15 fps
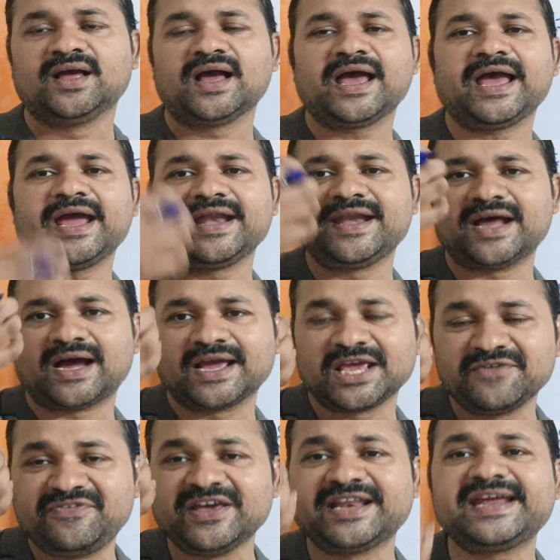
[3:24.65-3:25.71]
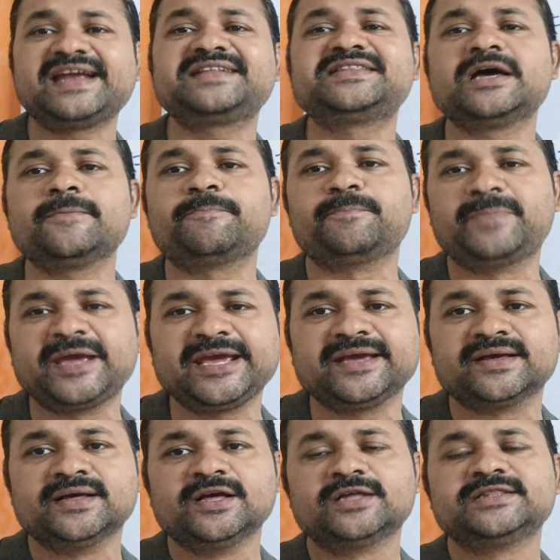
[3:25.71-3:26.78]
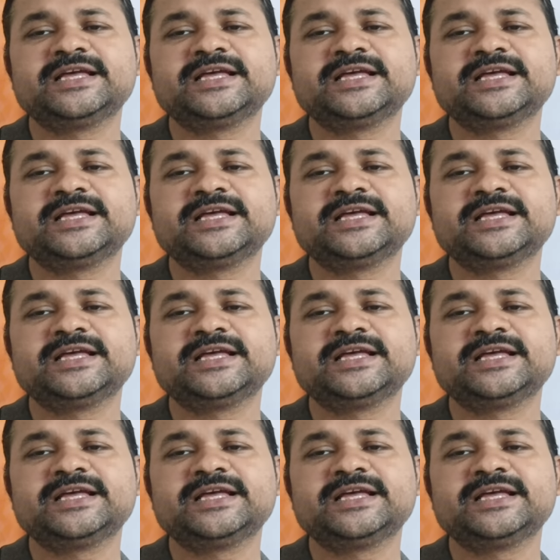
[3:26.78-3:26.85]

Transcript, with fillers: And uh, if we read the B,